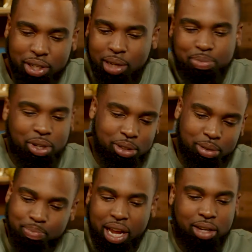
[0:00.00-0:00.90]
put up
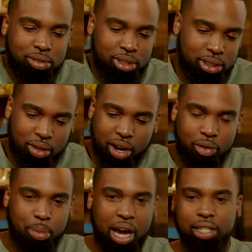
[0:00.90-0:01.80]
those boundaries on
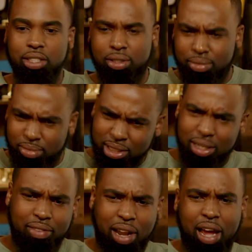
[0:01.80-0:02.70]
everybody? Just just
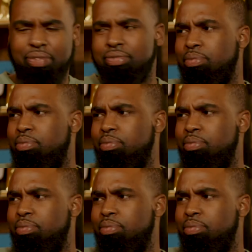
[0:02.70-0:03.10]
live life.